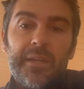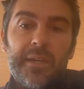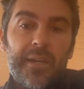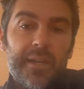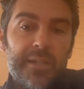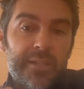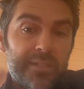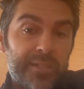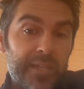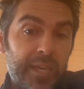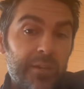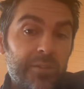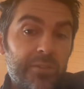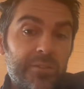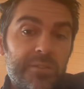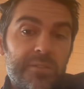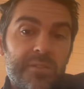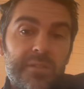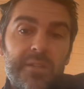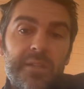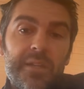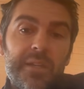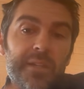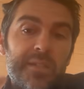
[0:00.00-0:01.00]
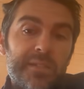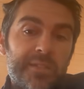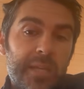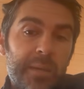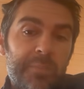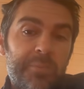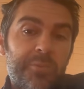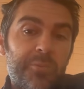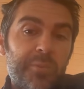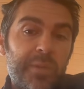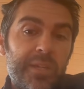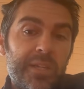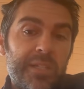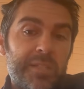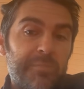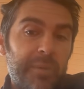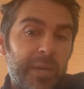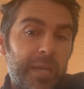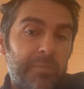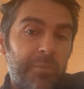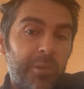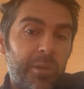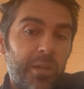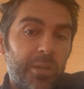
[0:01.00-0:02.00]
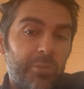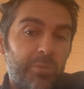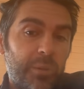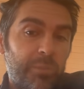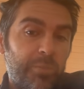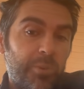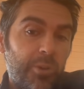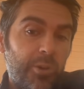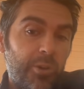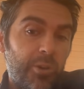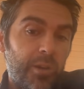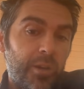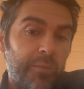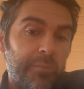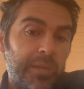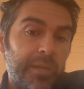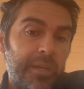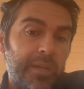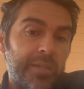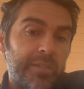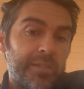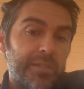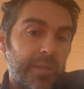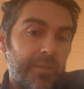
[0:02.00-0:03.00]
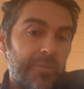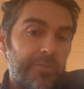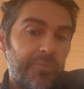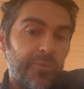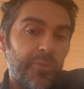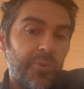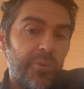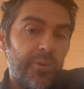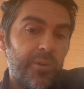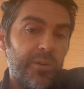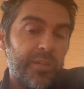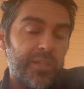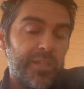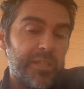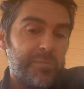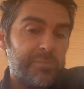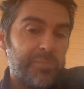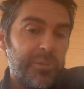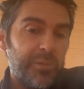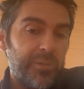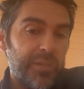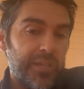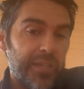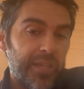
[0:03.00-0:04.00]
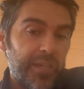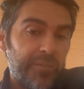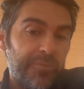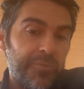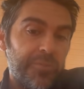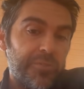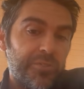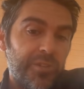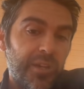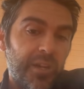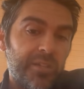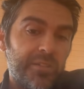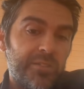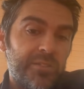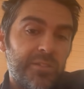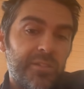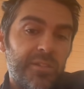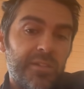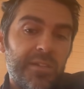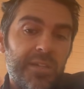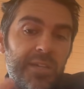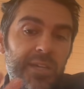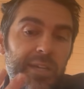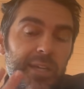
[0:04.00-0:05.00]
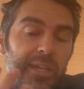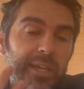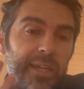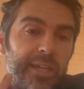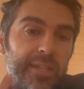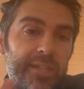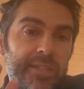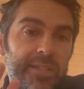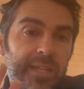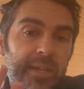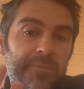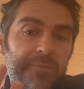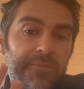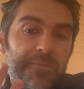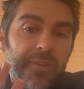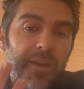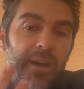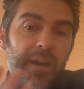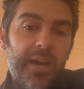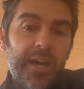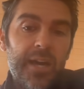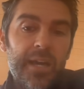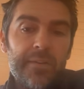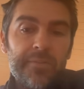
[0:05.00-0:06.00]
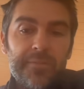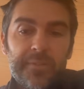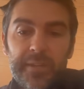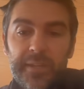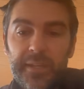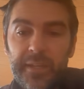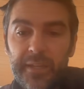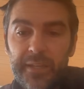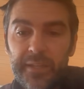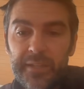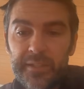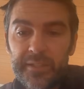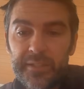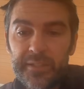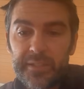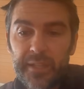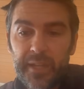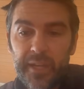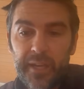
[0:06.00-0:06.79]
cells. Step 3 is metabolic reprogramming. Step 4 is building infrastructure. And step 5 is